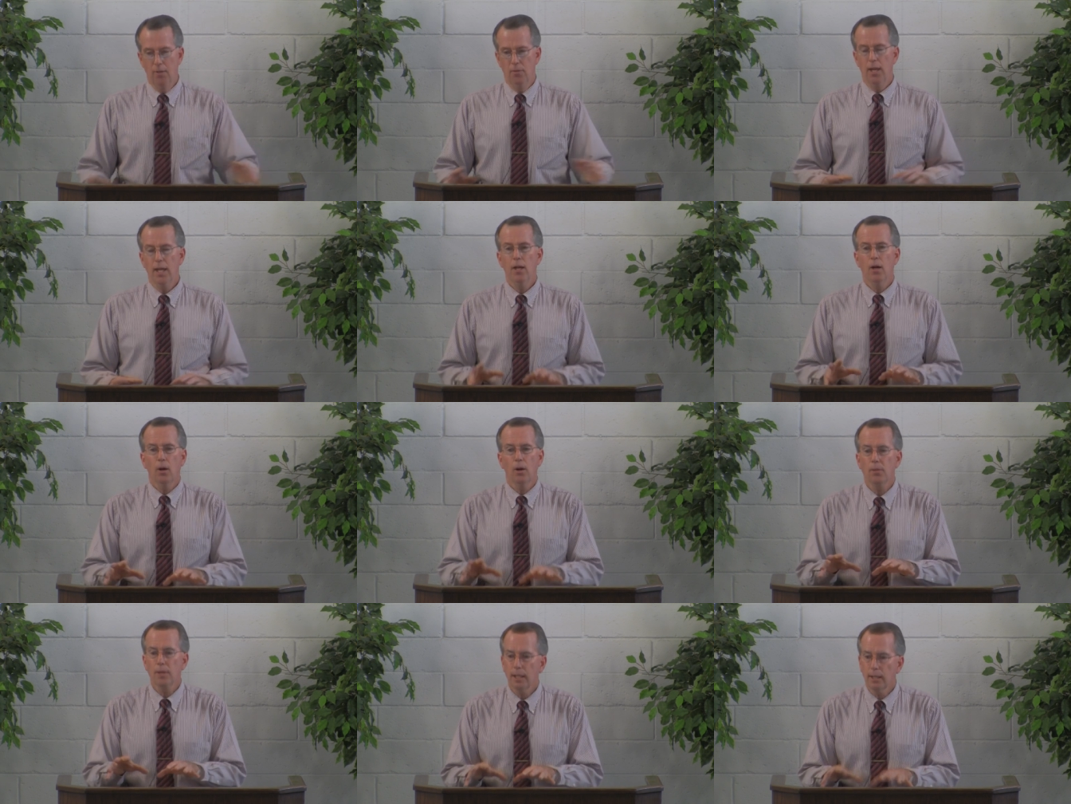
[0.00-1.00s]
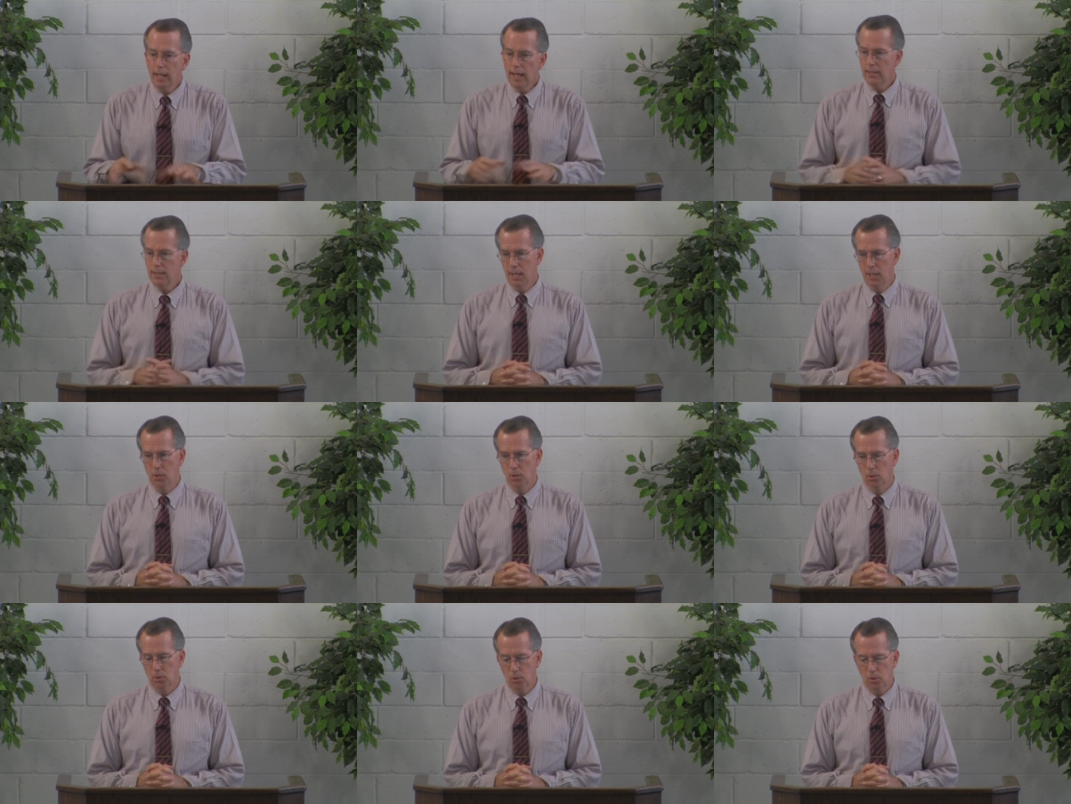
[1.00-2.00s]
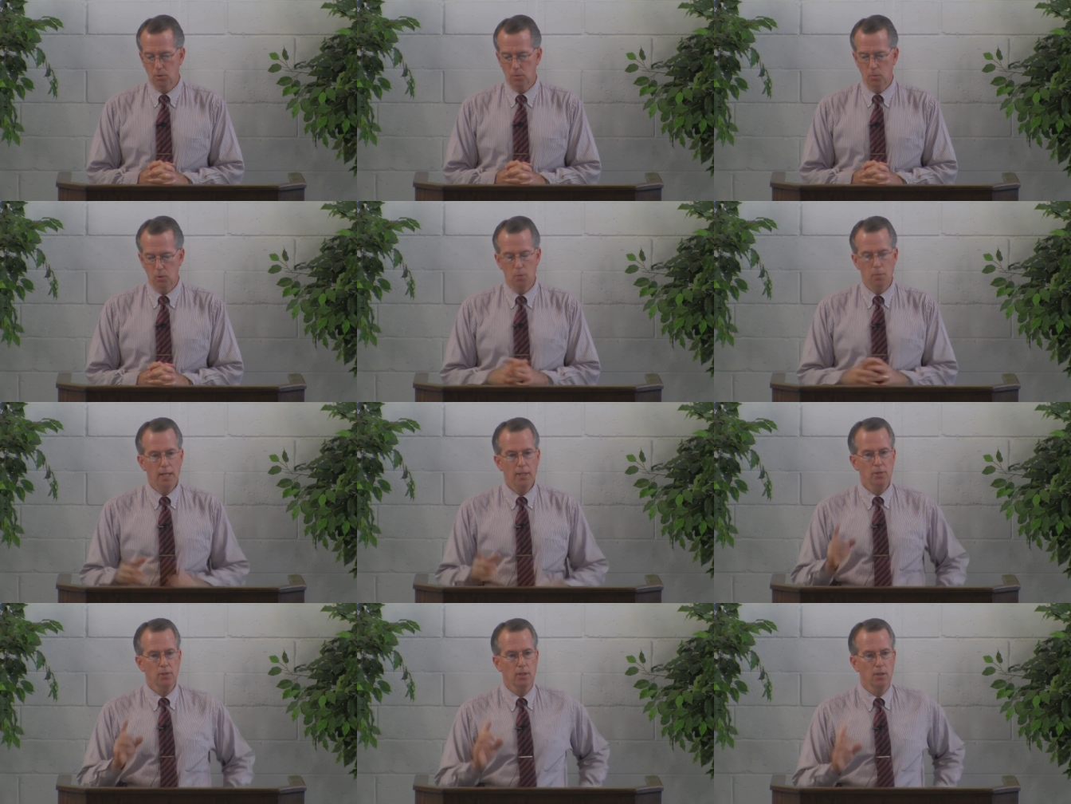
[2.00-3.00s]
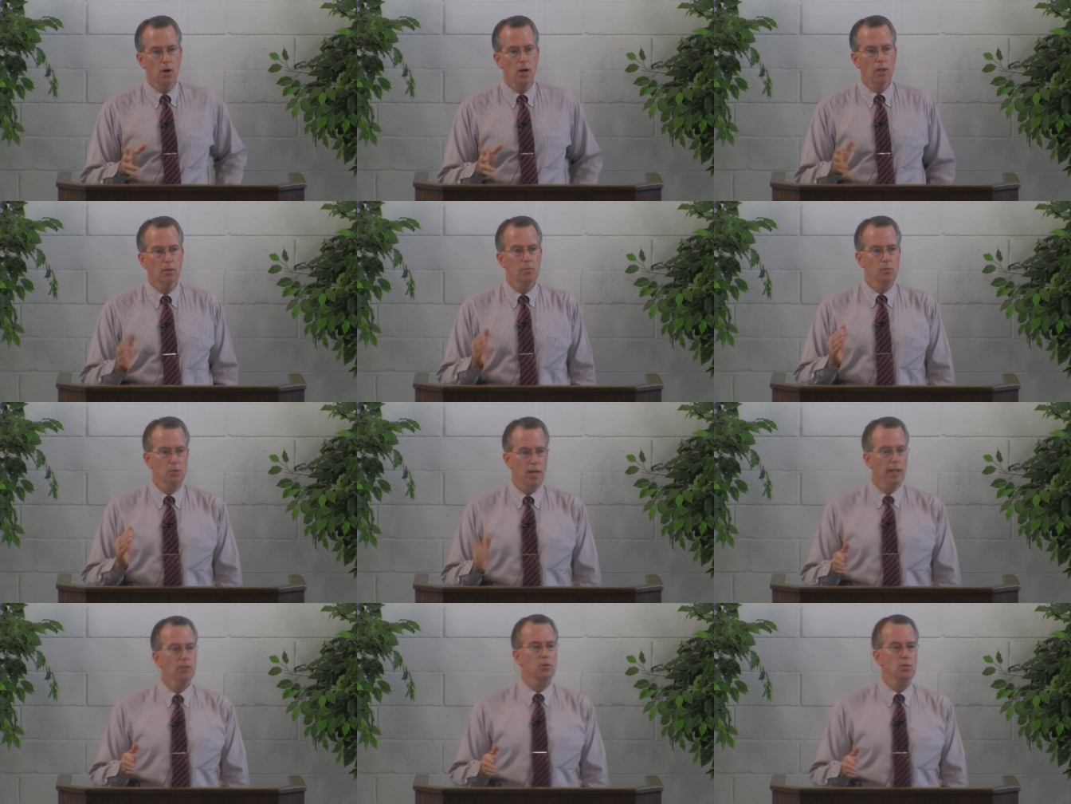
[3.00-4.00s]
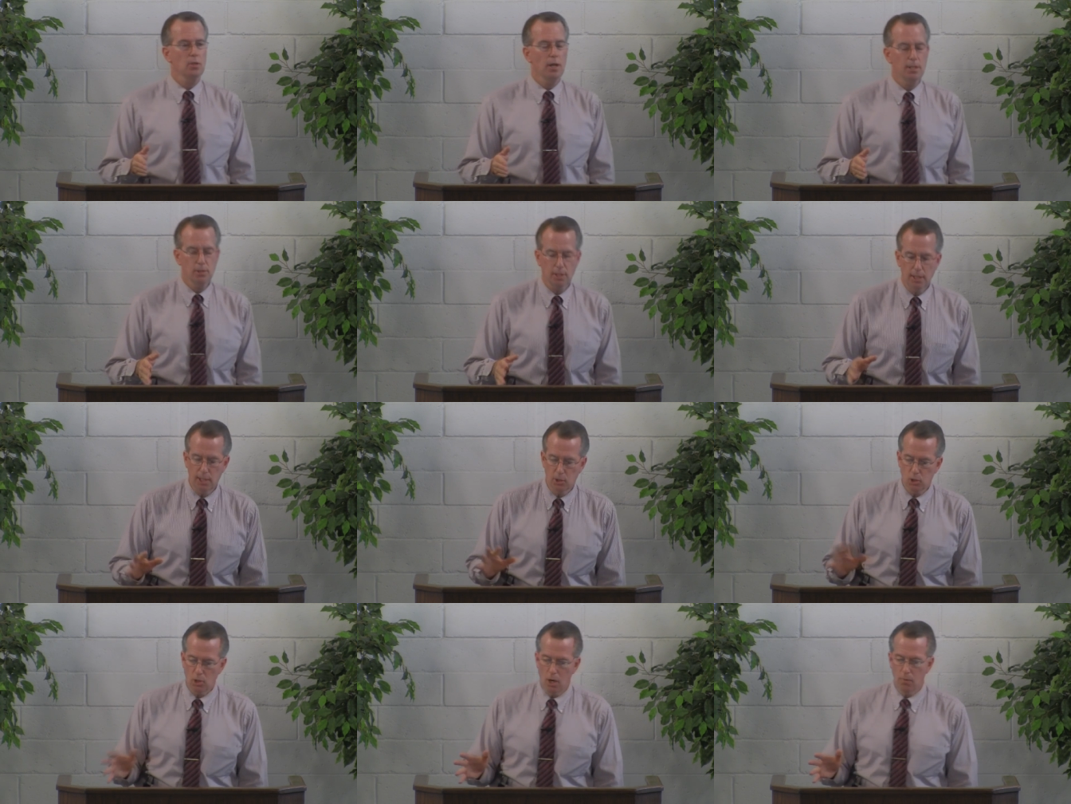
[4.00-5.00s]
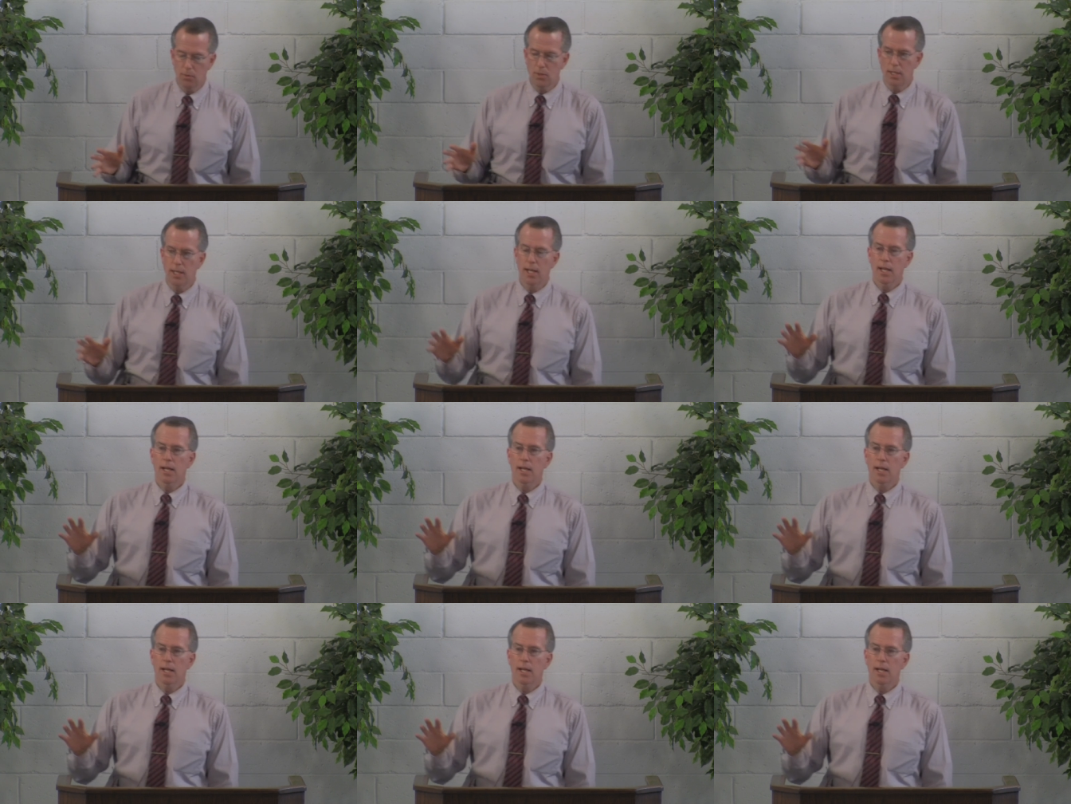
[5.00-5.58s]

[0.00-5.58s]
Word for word: They are the elect angels, which means that God was exercising his sovereignty